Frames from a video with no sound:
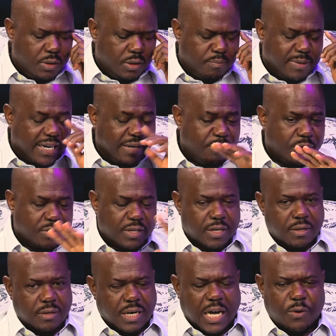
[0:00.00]
the Bible
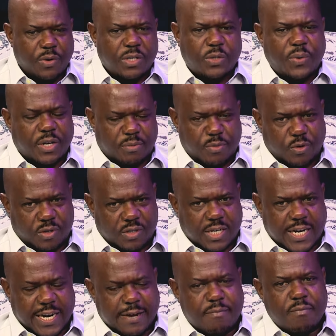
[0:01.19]
then, I wish we had more
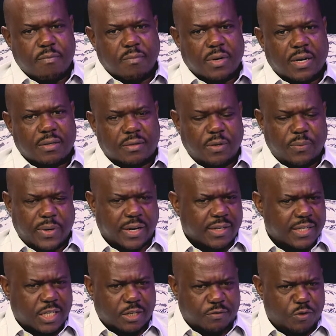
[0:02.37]
time. I think we can
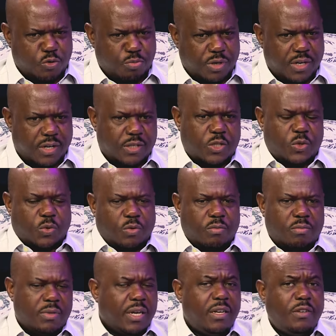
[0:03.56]
take a few minutes to,
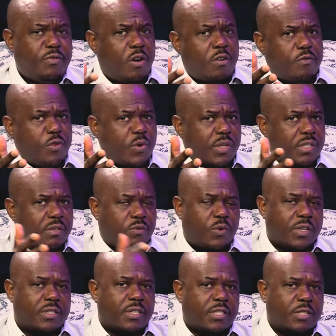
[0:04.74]
and if our viewers have
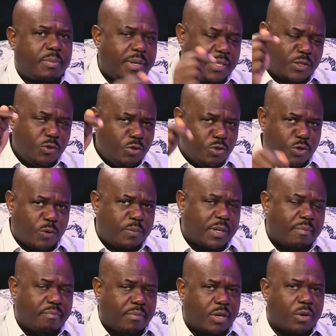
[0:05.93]
questions, please do drop
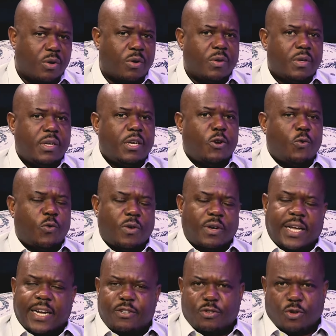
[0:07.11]
them below. Would
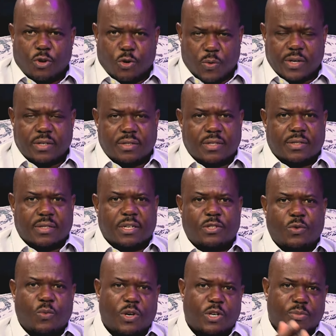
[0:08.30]
like to know what it is that
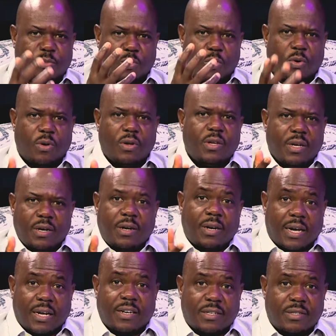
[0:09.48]
you want more
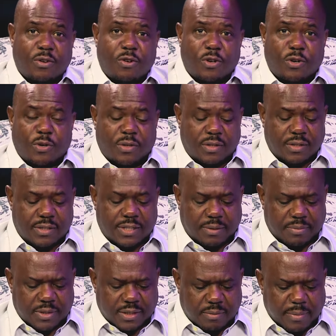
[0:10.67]
clarity on this
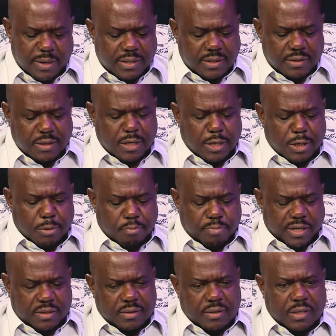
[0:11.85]
subject matter.
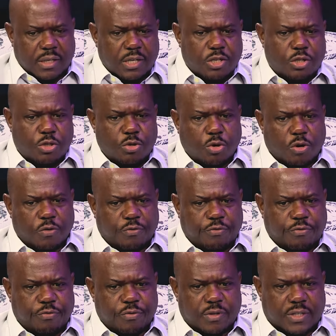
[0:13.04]
But the issue
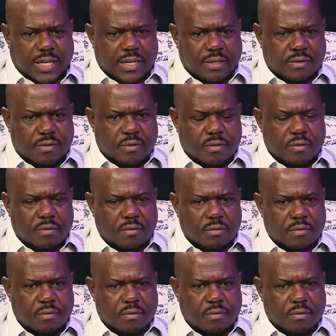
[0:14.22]
of death